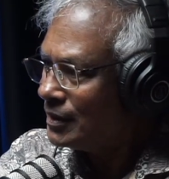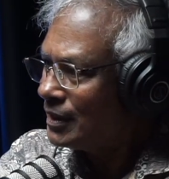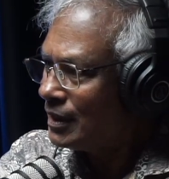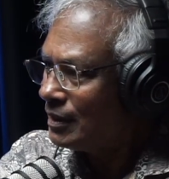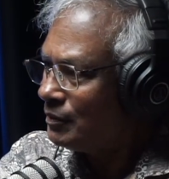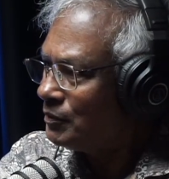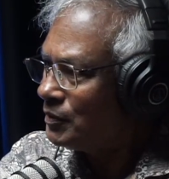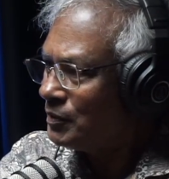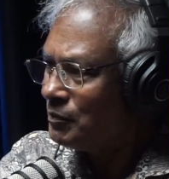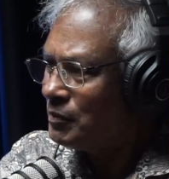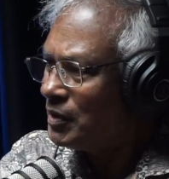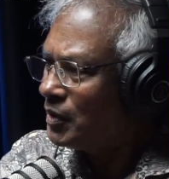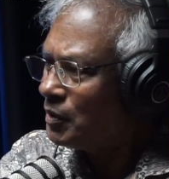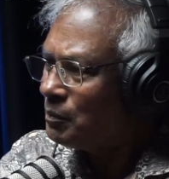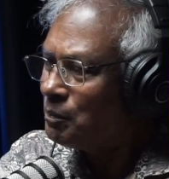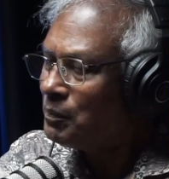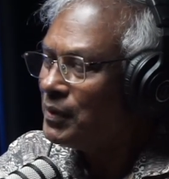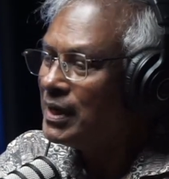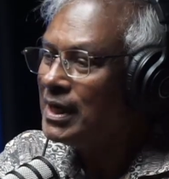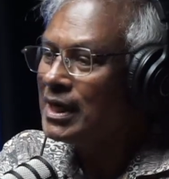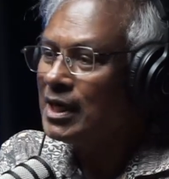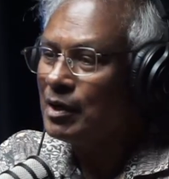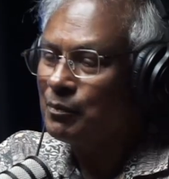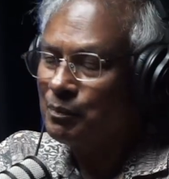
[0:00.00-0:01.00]
Yeah, we're not
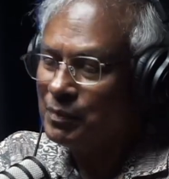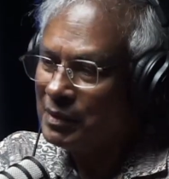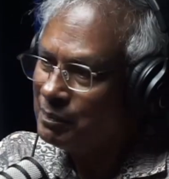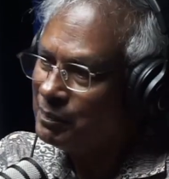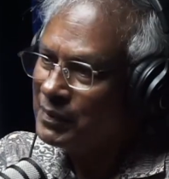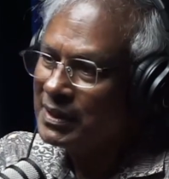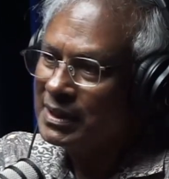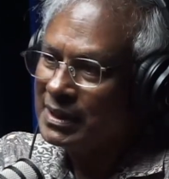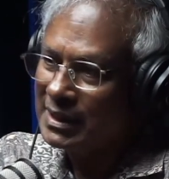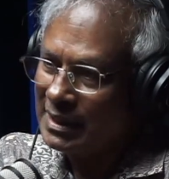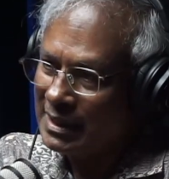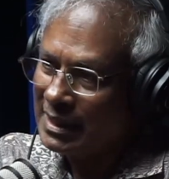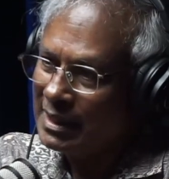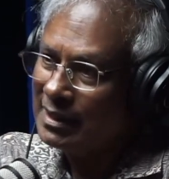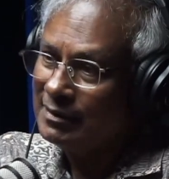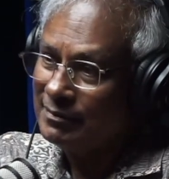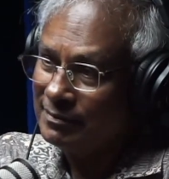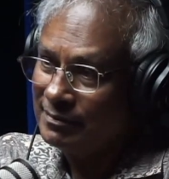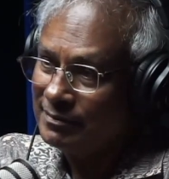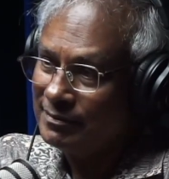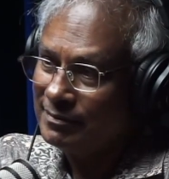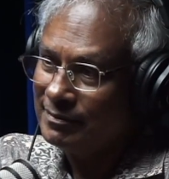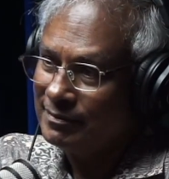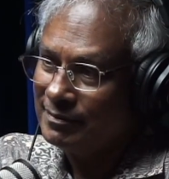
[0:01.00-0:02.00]
paying our people
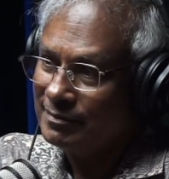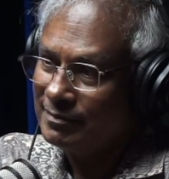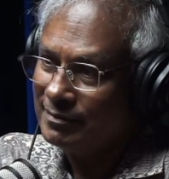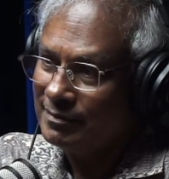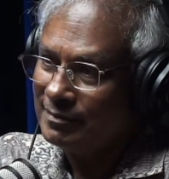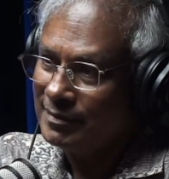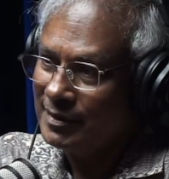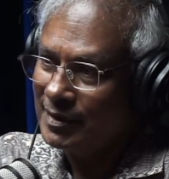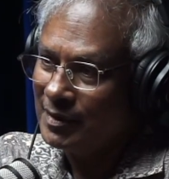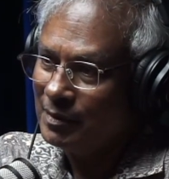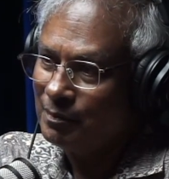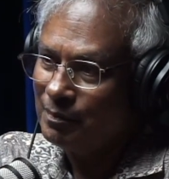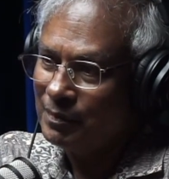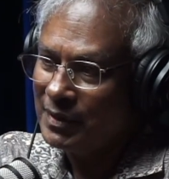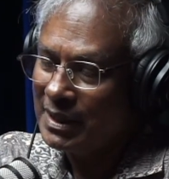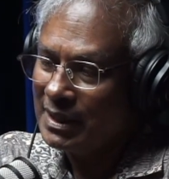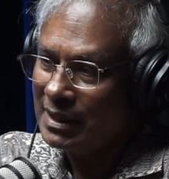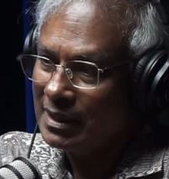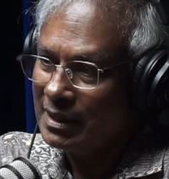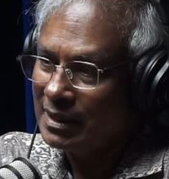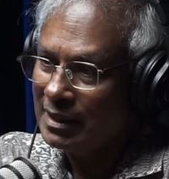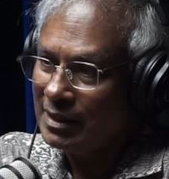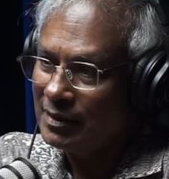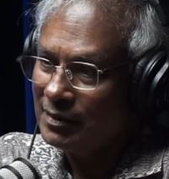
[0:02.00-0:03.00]
enough. We're not
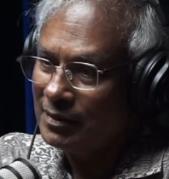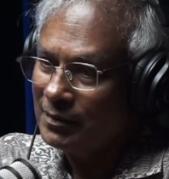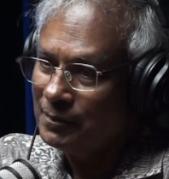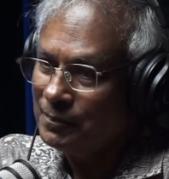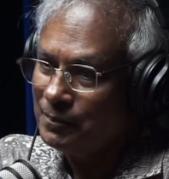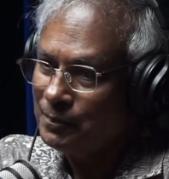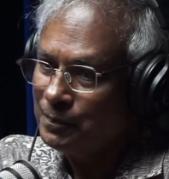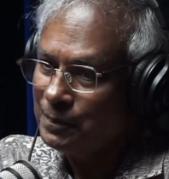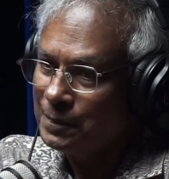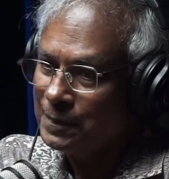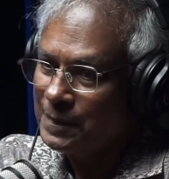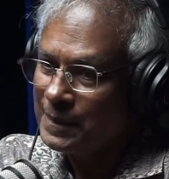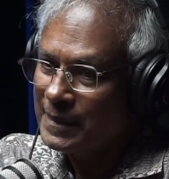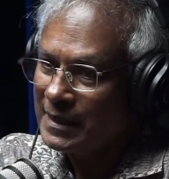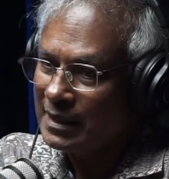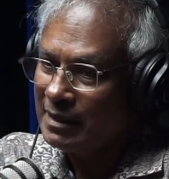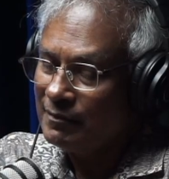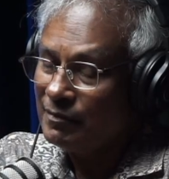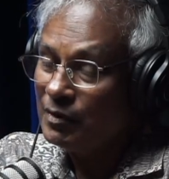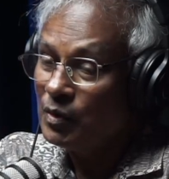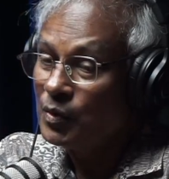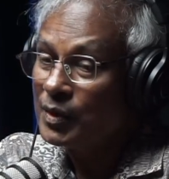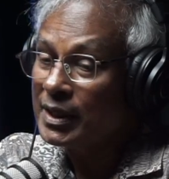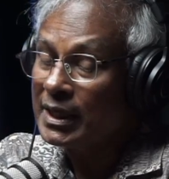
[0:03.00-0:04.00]
paying,
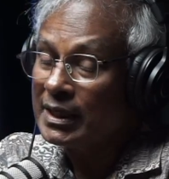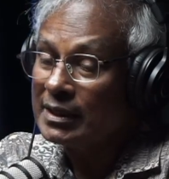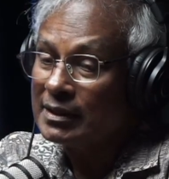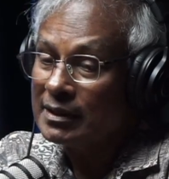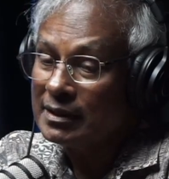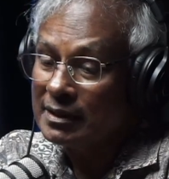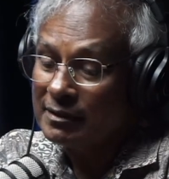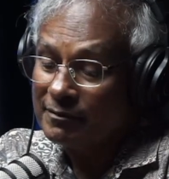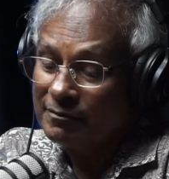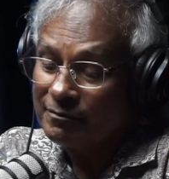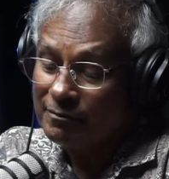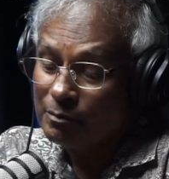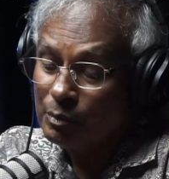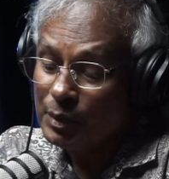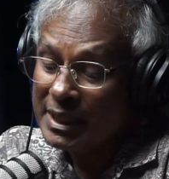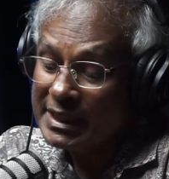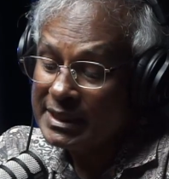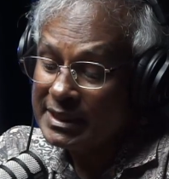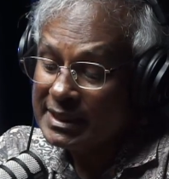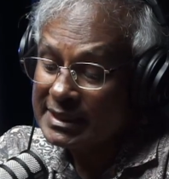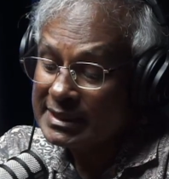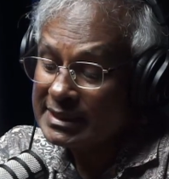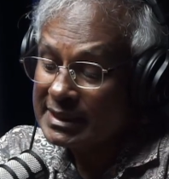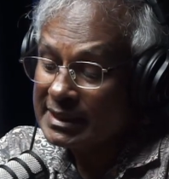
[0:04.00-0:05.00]
if you look at the
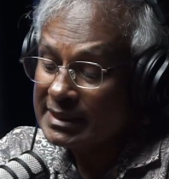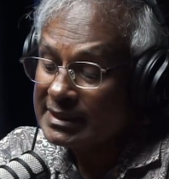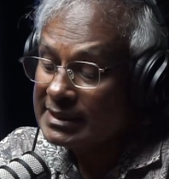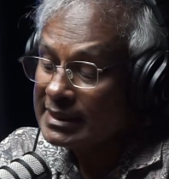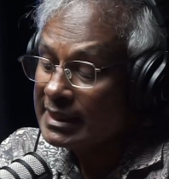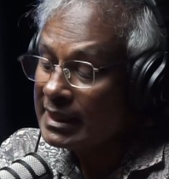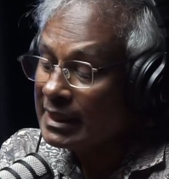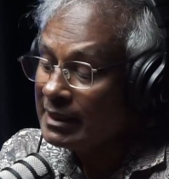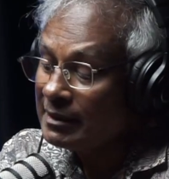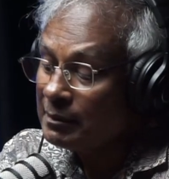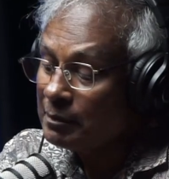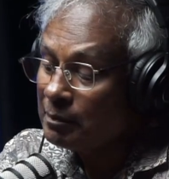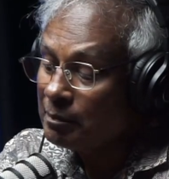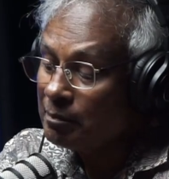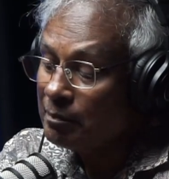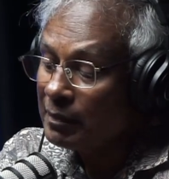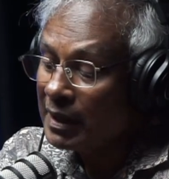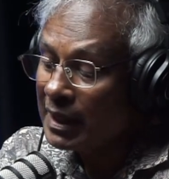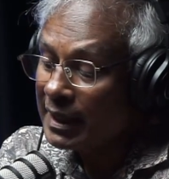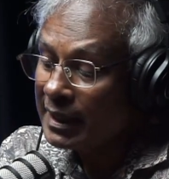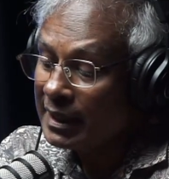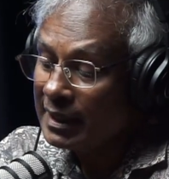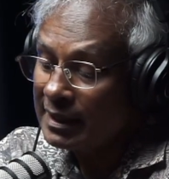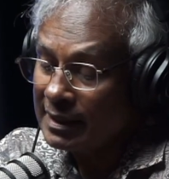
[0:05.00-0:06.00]
wages in, say,
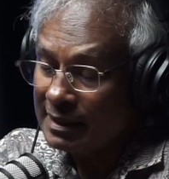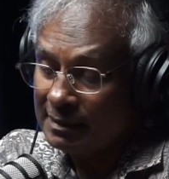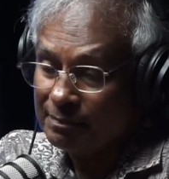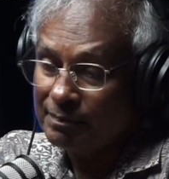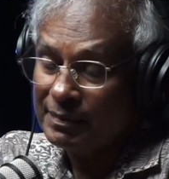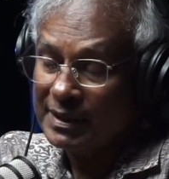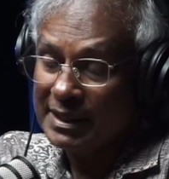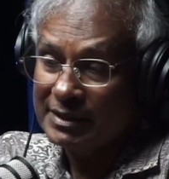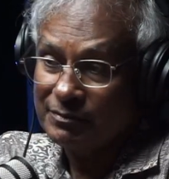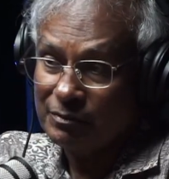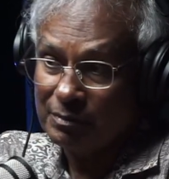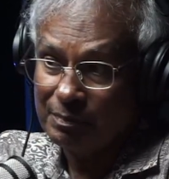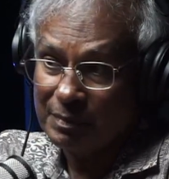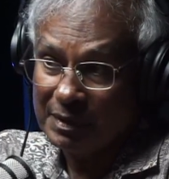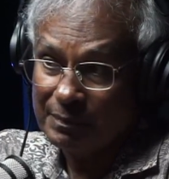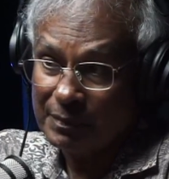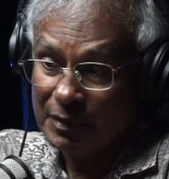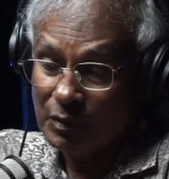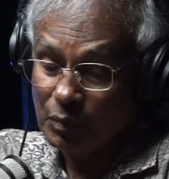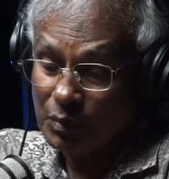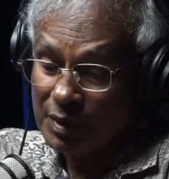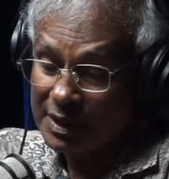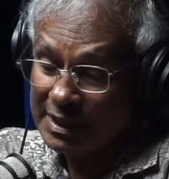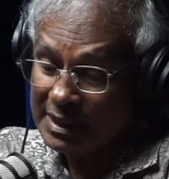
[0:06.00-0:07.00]
Bayan Lepas for
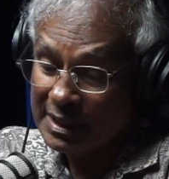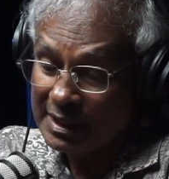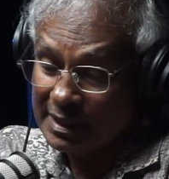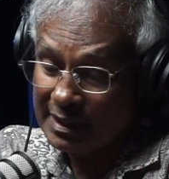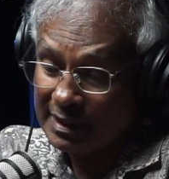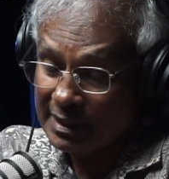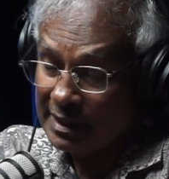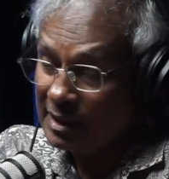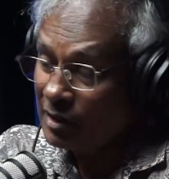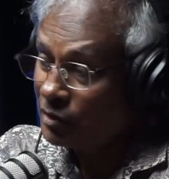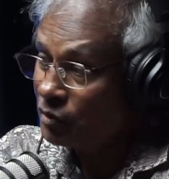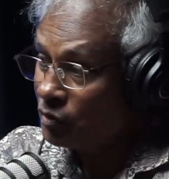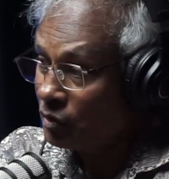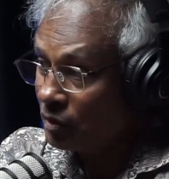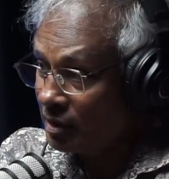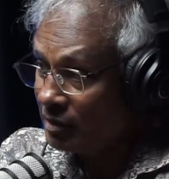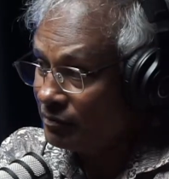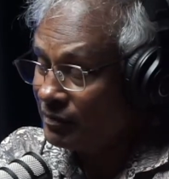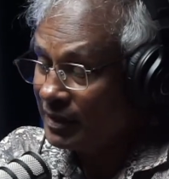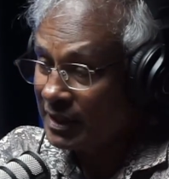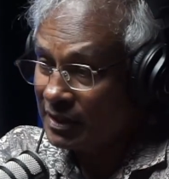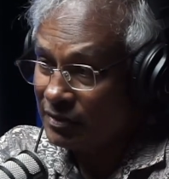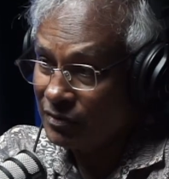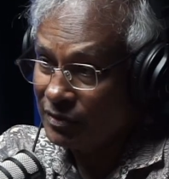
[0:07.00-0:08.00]
people working in electronic
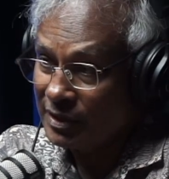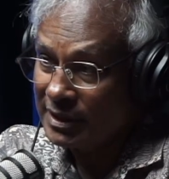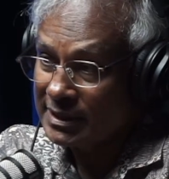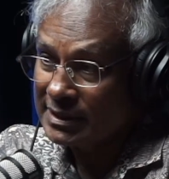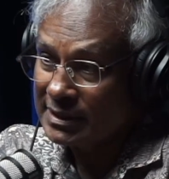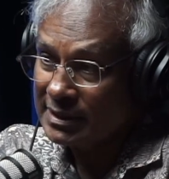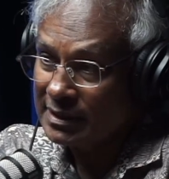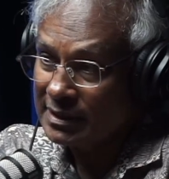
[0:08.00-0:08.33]
factories,